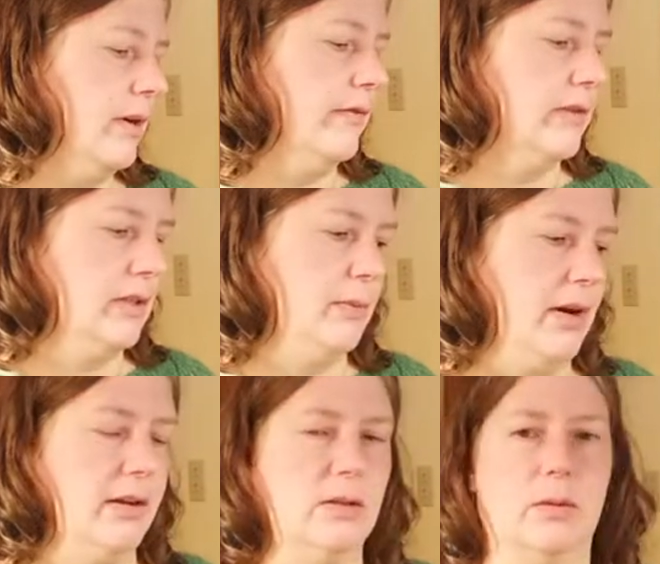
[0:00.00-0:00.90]
of a
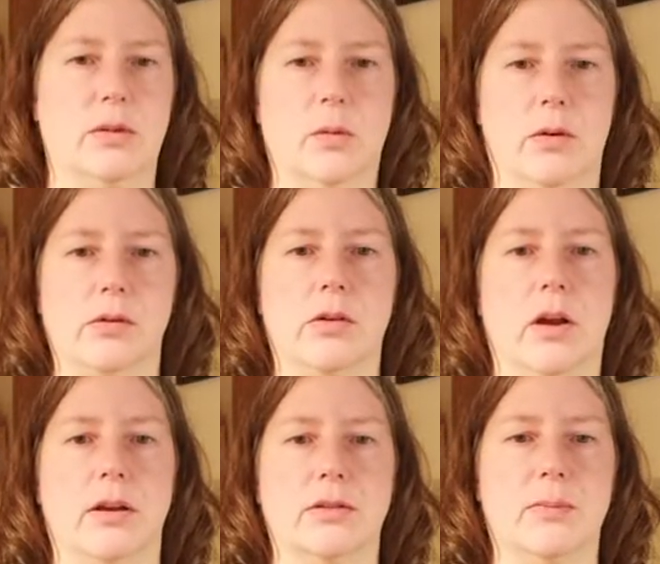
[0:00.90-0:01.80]
surprise with the oracle
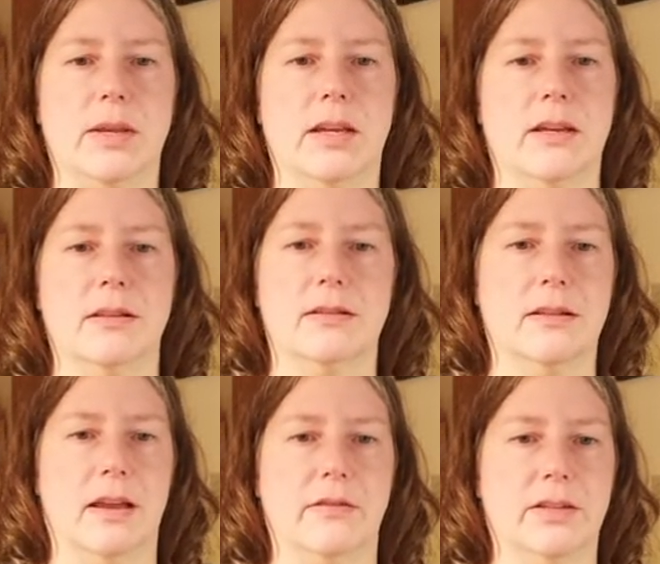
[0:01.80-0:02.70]
cards, because
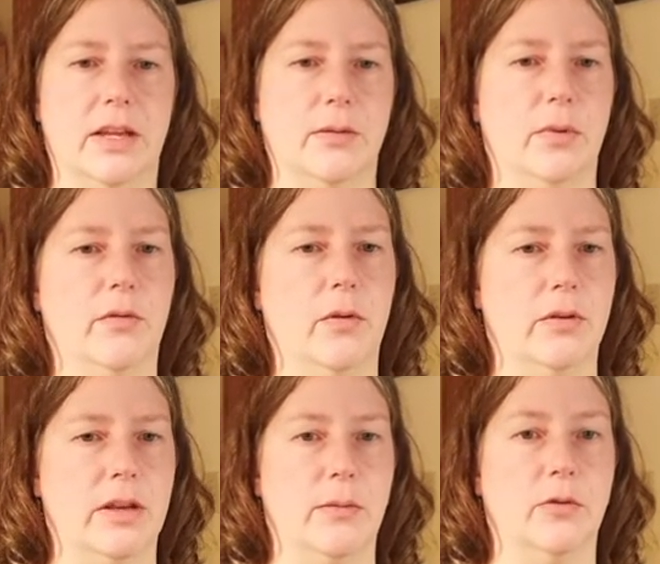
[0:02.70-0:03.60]
I've said before
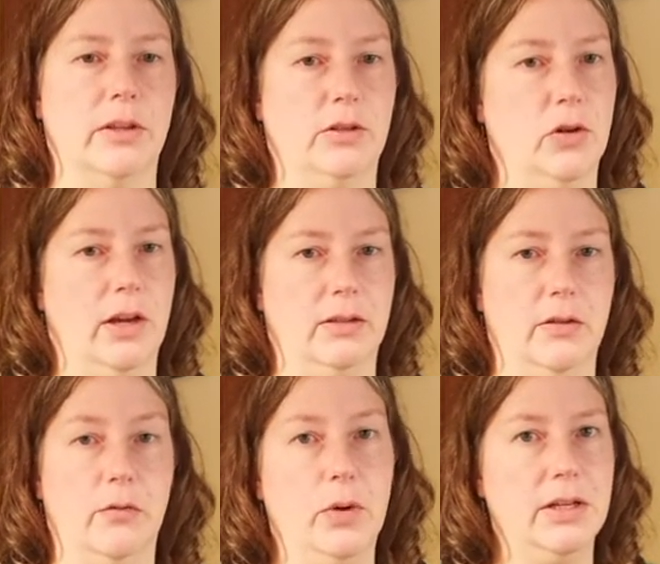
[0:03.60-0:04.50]
that I'm really trying to
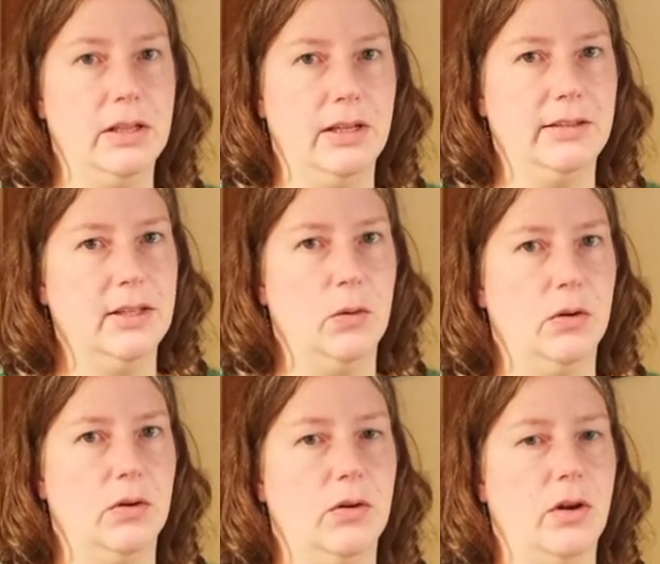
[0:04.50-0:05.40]
avoid collecting
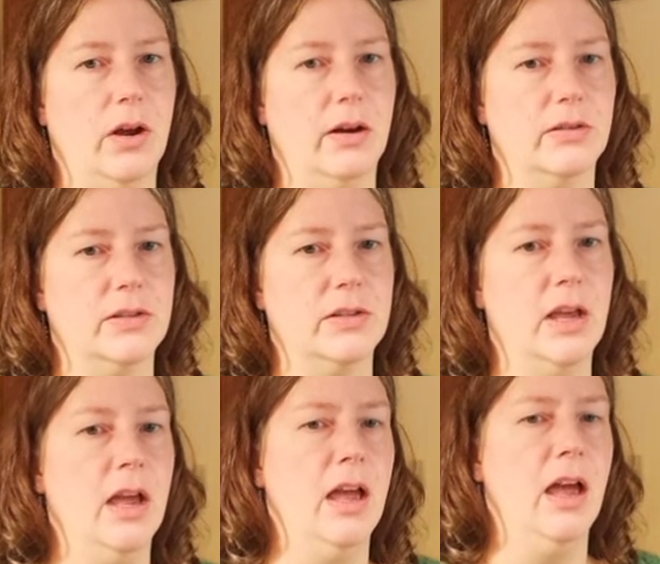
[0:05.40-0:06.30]
oracle cards.
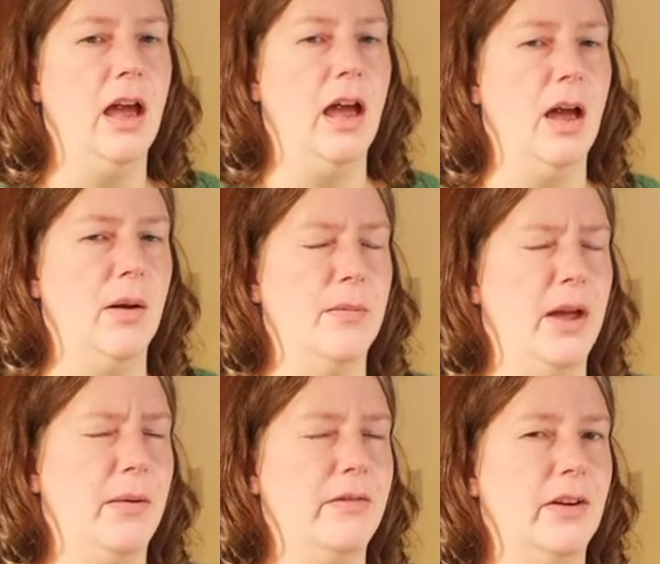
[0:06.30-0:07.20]

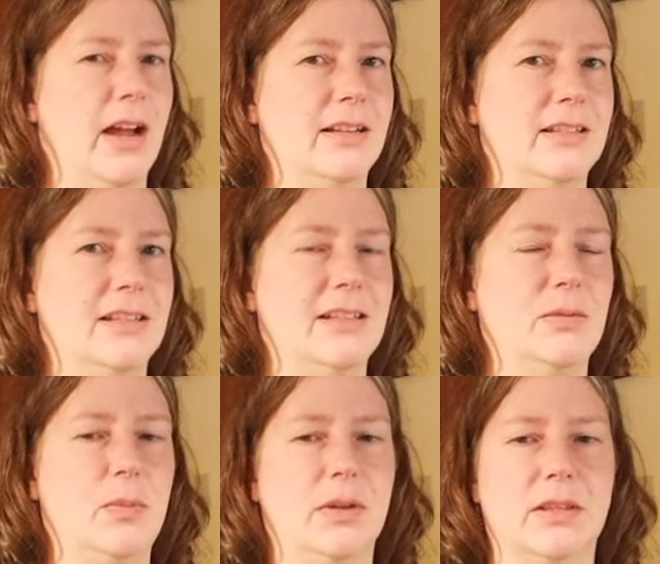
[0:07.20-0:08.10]
However, I
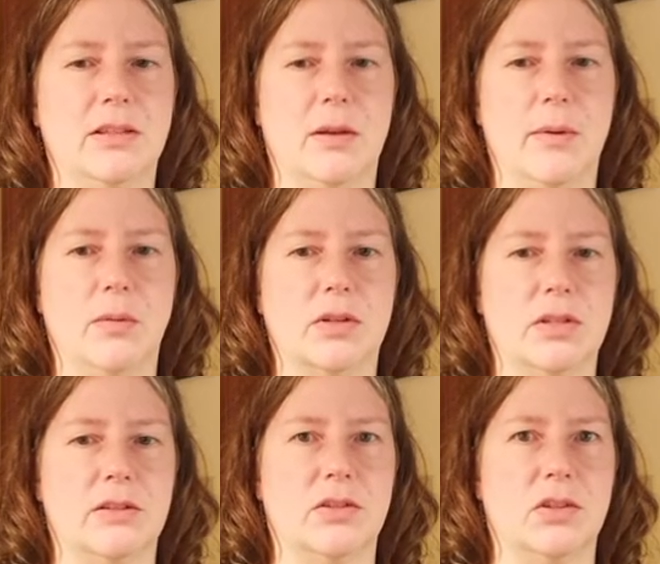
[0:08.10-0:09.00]
did put these on my wish
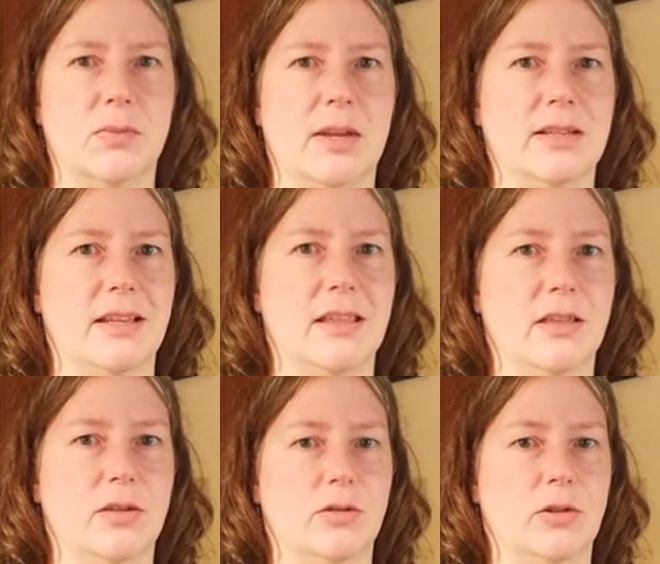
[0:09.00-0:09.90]
list just because I think
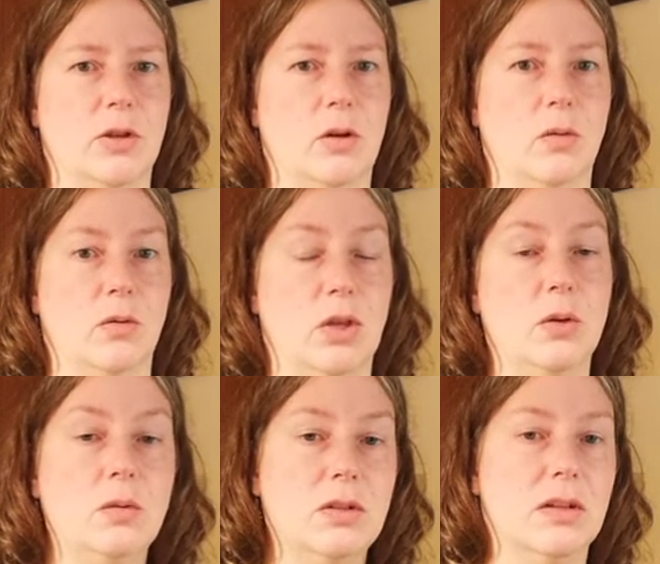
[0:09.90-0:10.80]
they're so
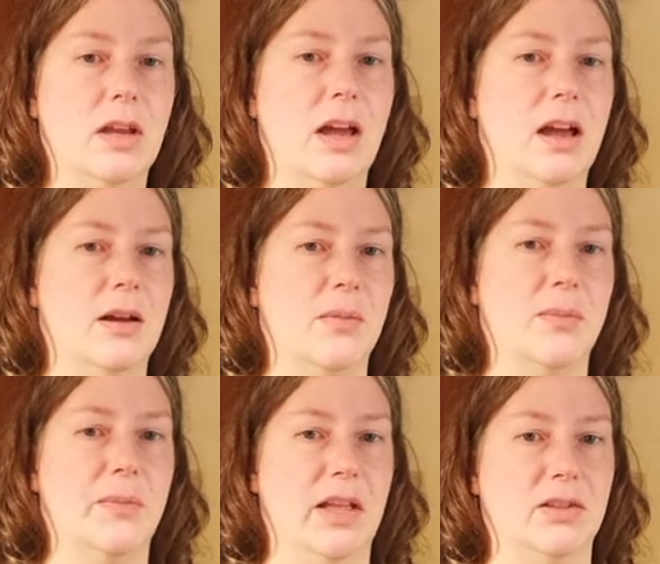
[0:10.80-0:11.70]
cute
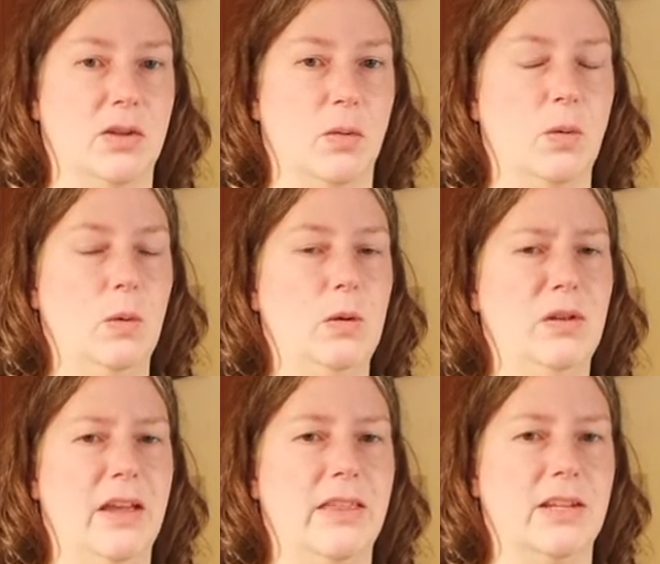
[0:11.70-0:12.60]
and so cool,
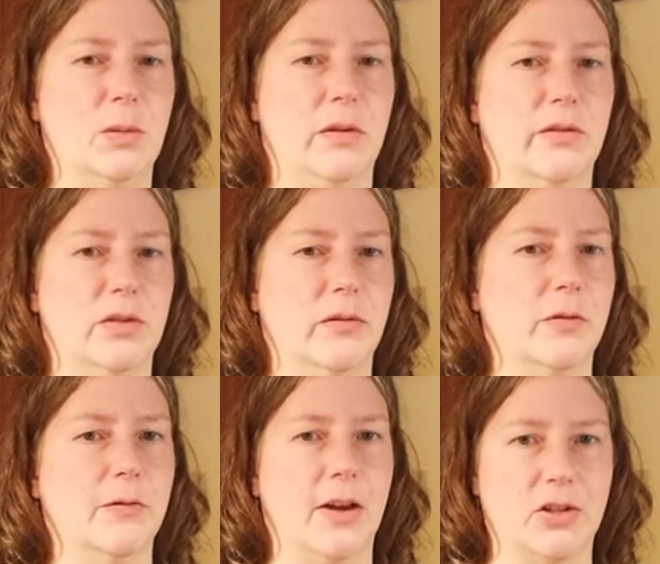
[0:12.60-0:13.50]
and they sort of serve a
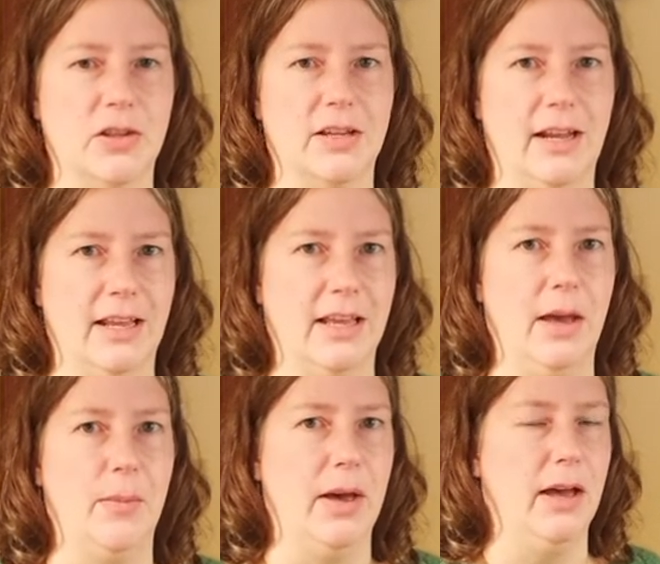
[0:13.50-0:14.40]
function that I can
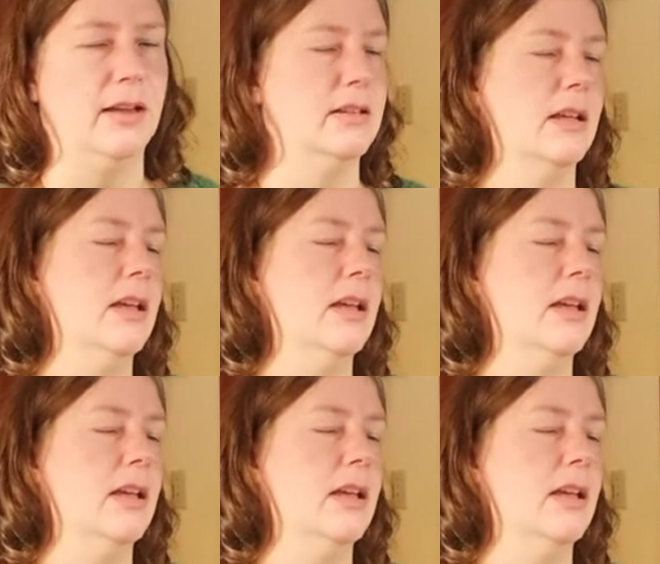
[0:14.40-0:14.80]
get behind.